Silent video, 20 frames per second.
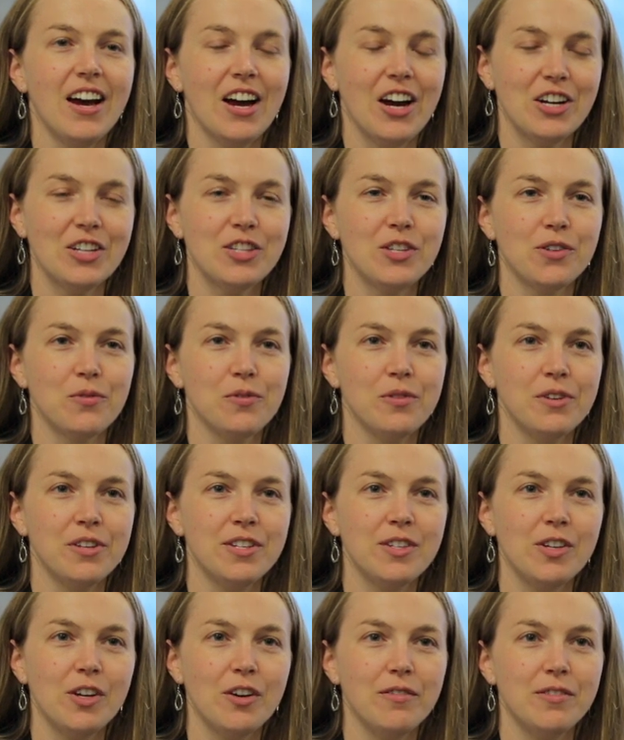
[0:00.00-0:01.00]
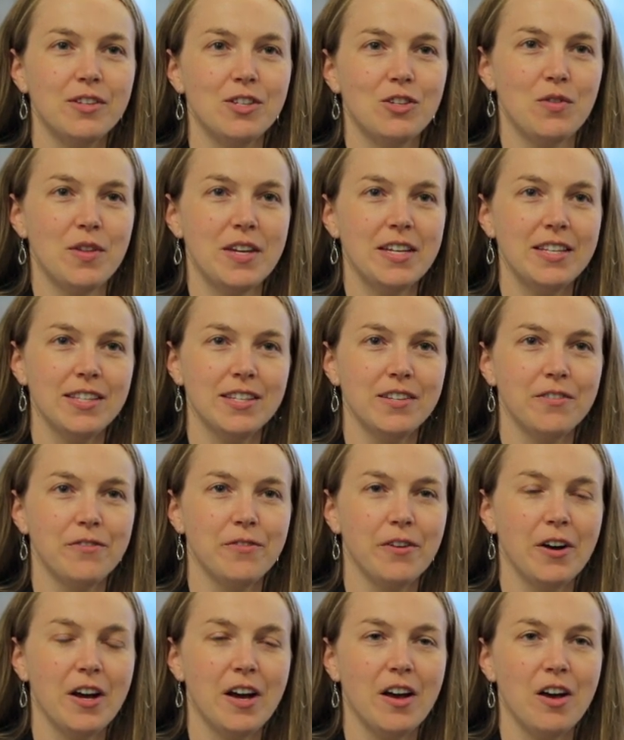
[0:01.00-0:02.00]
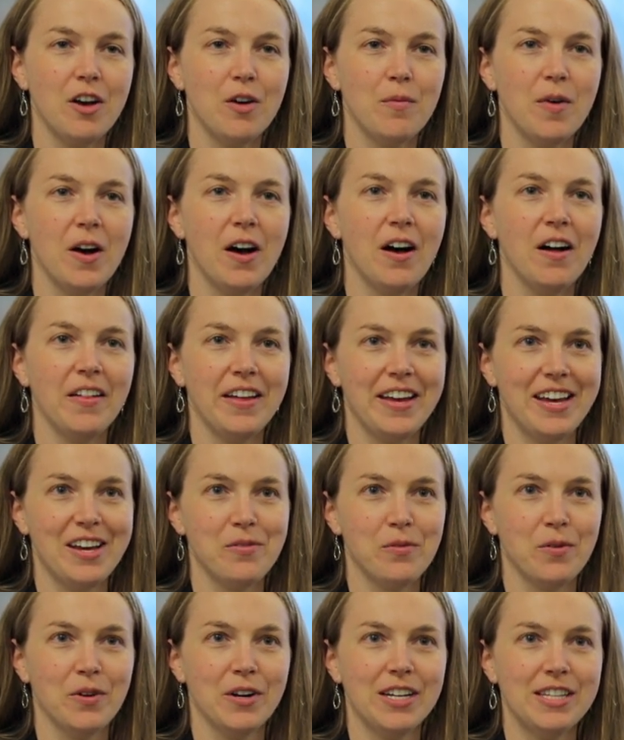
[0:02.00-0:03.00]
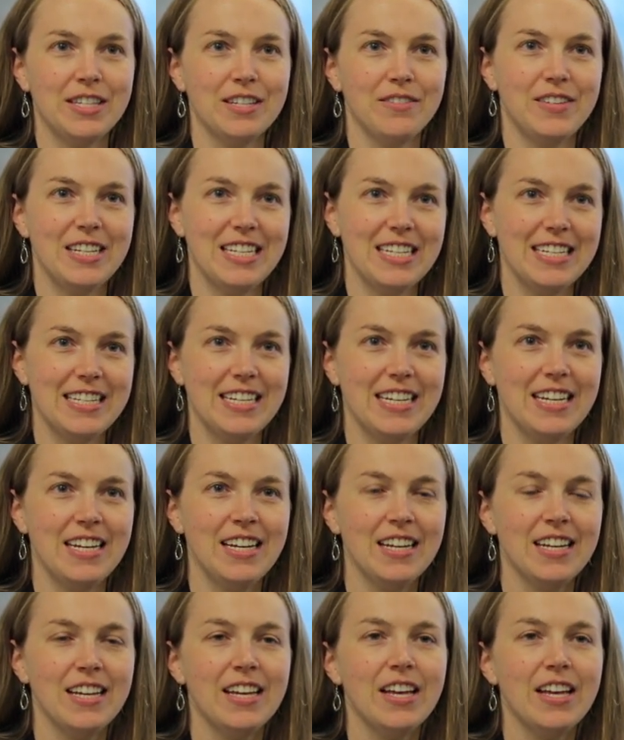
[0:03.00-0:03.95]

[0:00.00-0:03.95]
Our school serves students from all 8 wards of D.C.